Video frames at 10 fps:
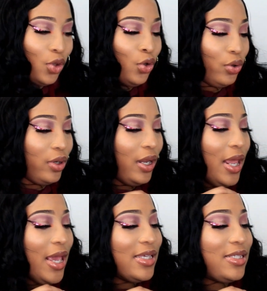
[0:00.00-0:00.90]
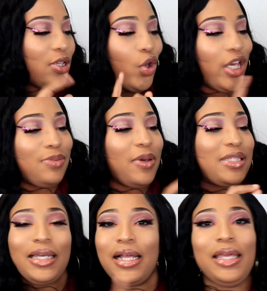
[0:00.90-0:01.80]
you know. So it's
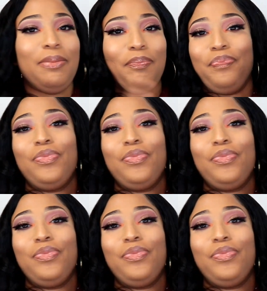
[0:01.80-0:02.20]
basically,